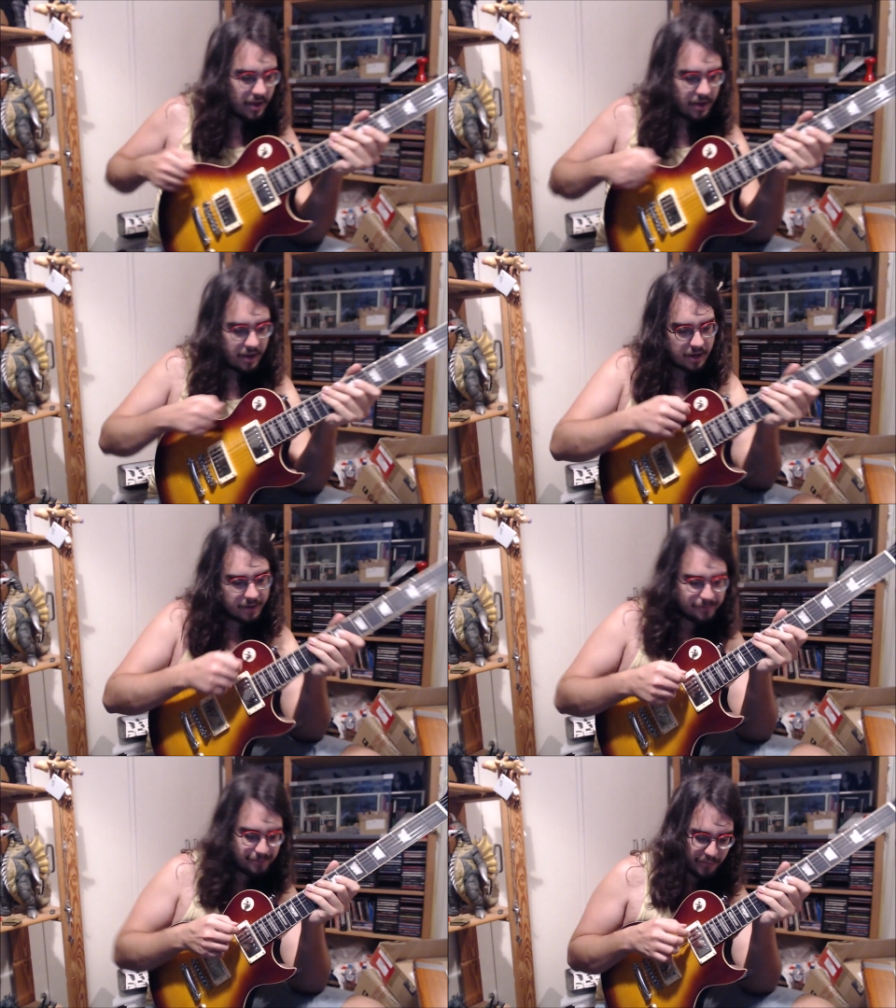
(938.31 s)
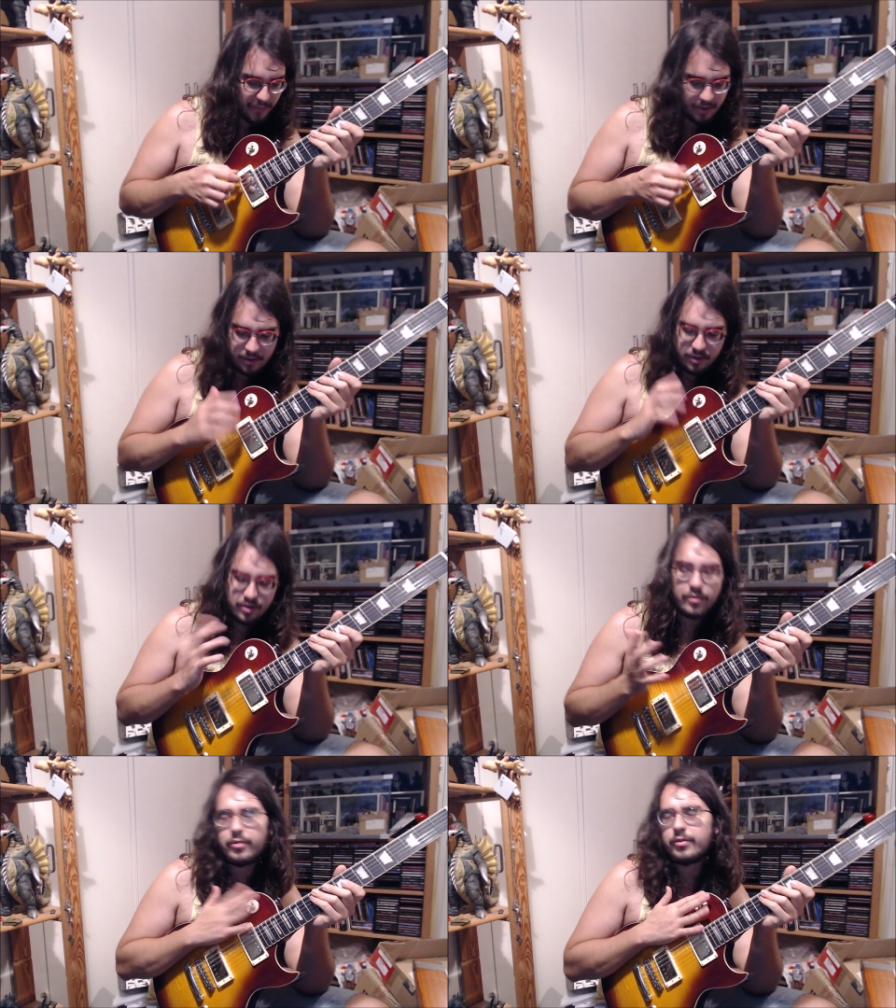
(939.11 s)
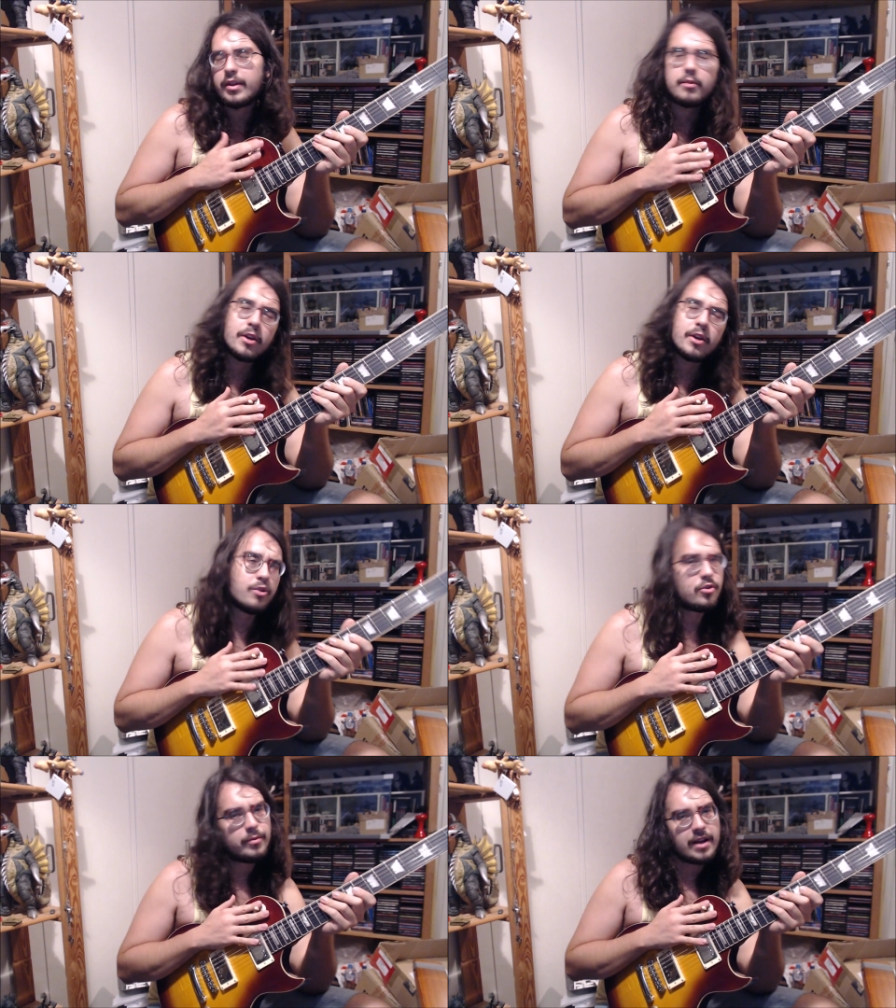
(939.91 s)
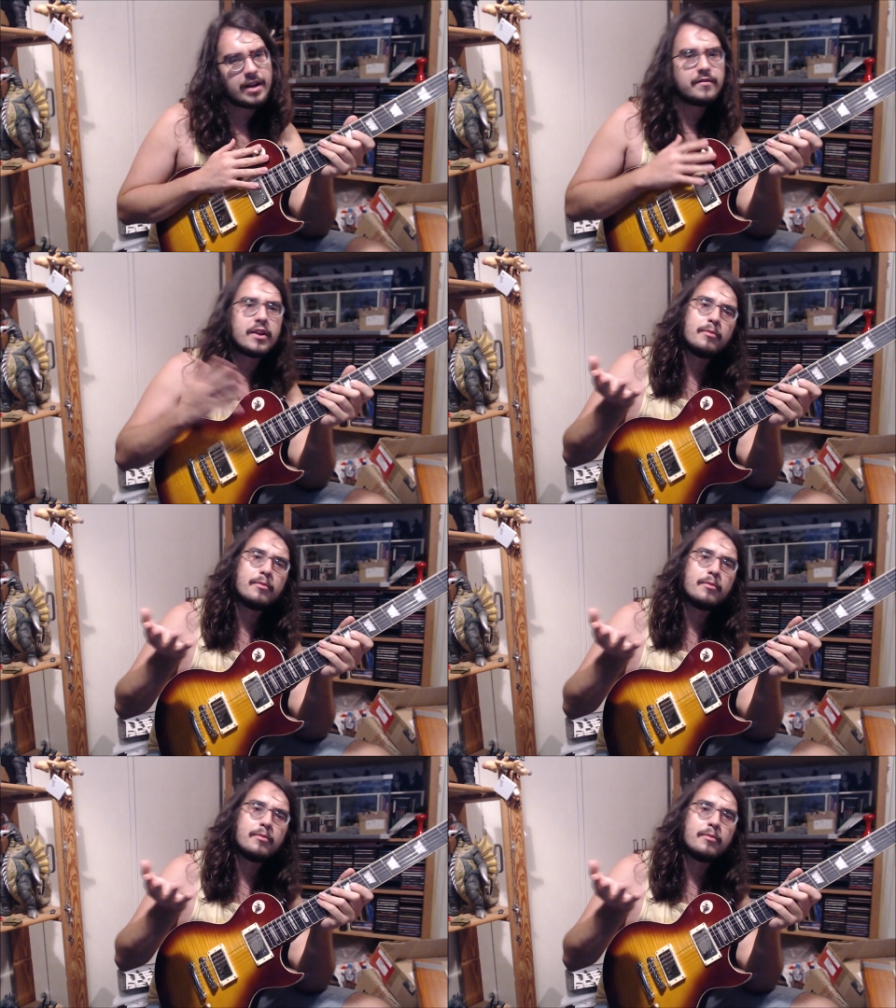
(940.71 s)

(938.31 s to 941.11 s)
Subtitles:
And then, you know, that could be a good or a bad thing,